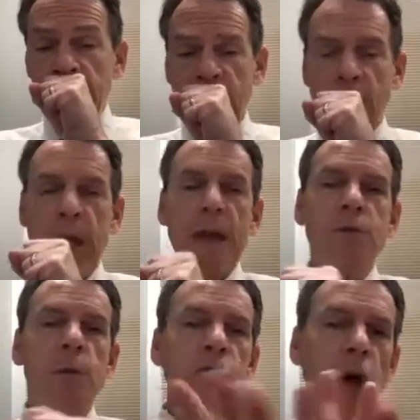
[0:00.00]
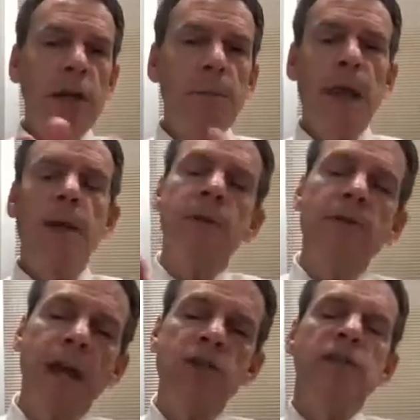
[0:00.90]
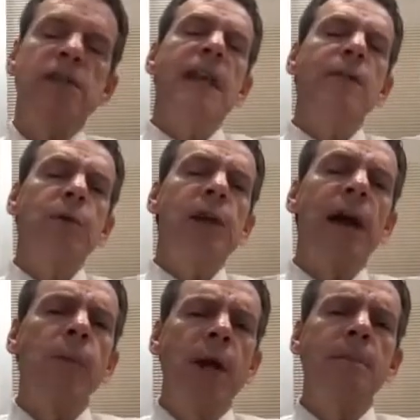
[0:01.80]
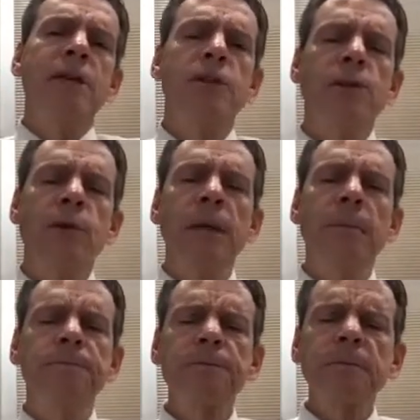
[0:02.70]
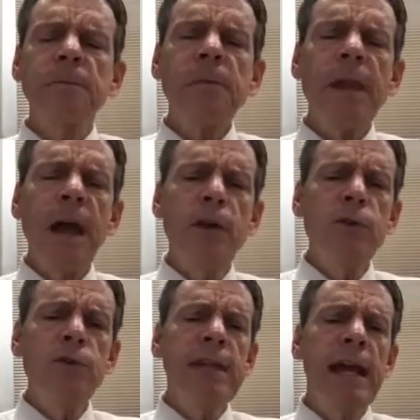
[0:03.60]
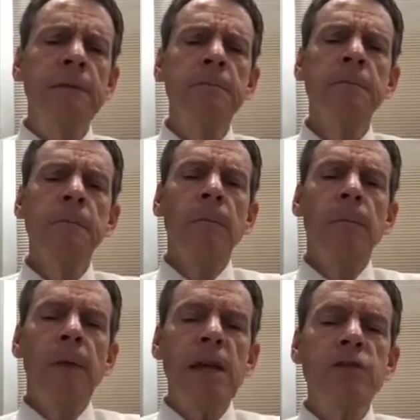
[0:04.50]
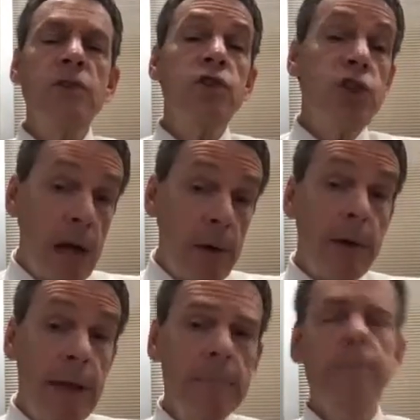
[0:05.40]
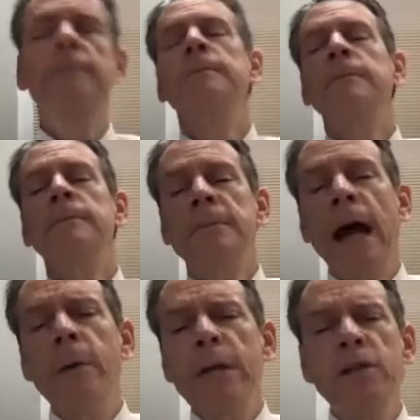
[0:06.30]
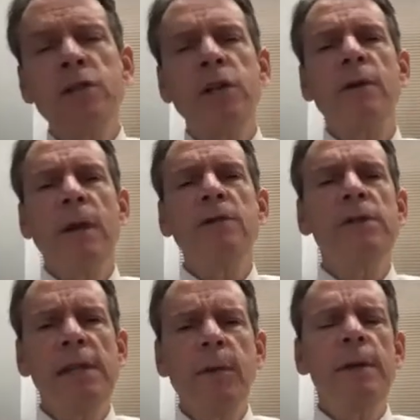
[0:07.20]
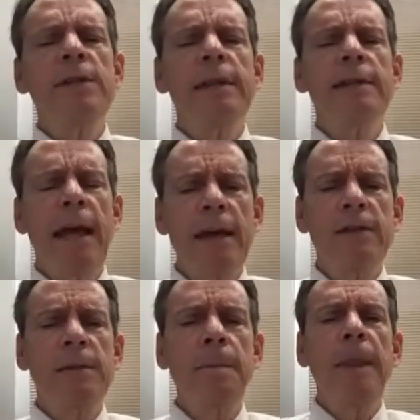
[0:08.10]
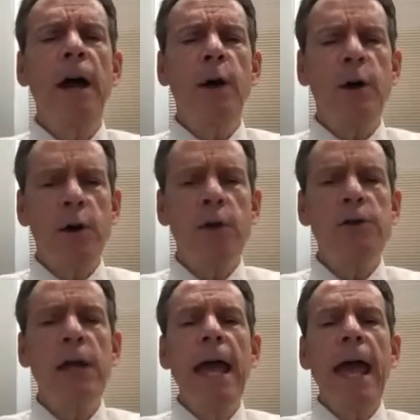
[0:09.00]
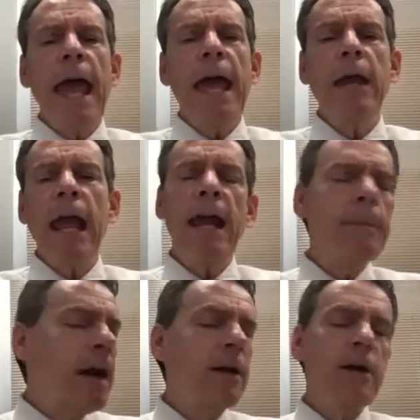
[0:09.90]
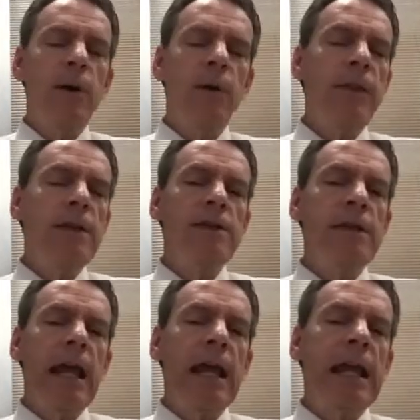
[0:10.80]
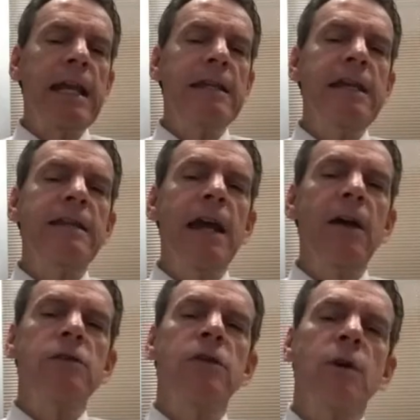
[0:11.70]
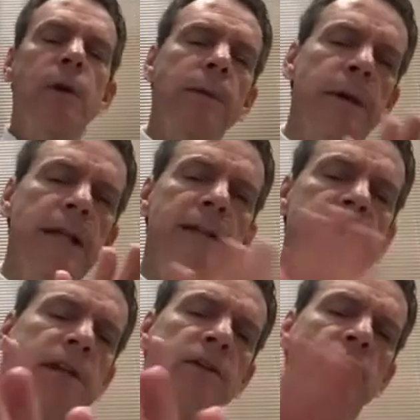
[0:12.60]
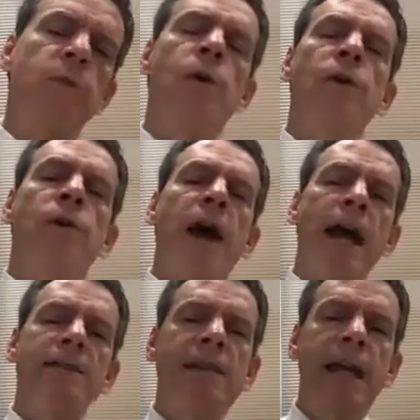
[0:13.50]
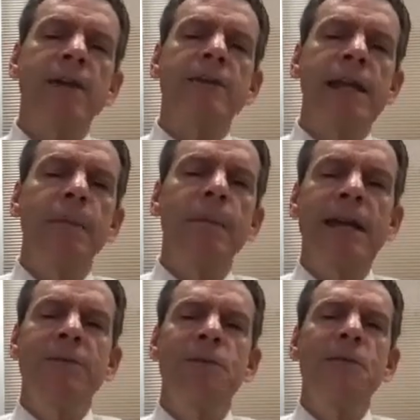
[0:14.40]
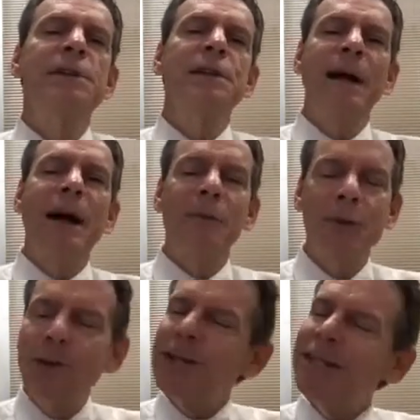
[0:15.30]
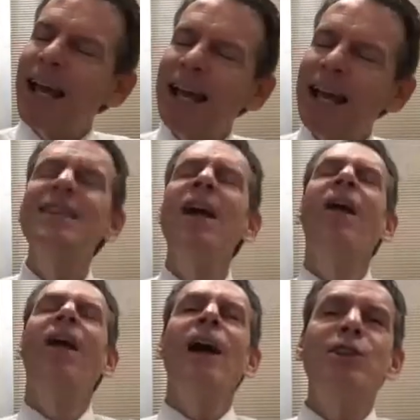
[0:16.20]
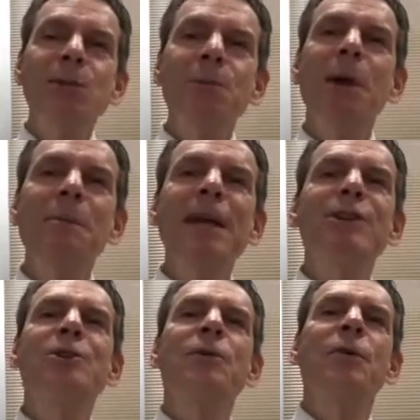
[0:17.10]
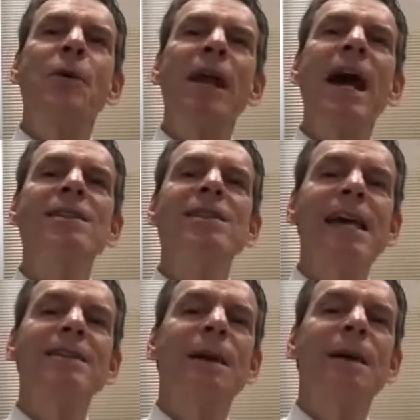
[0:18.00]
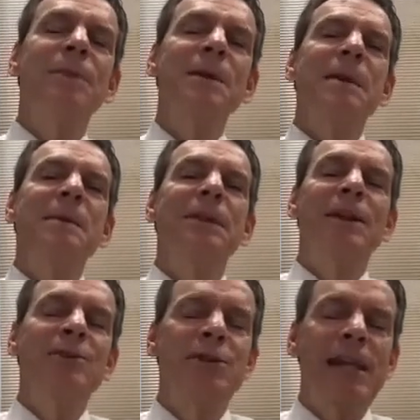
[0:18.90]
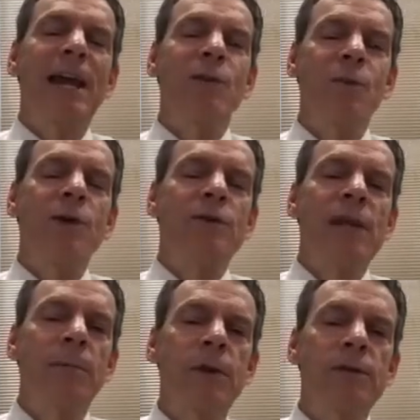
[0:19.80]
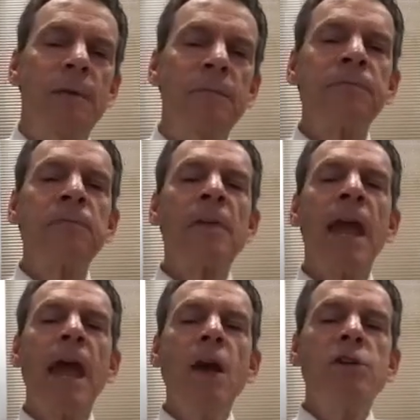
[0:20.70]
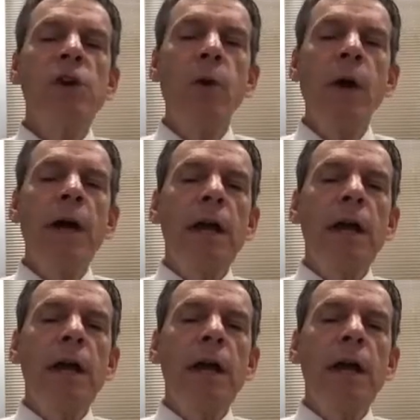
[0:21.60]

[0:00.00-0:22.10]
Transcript: Okay, so we've talked about abbreviations. And the other thing I want to make sure that we understand is generally how a next generation sequencing test occurs. And I'm not going to go in this in any detail, so anybody listening, don't roll your eyes. I guarantee I'm going to get through this in about 30 seconds. I just want to make sure that when I say something, people understand the words I'm using. So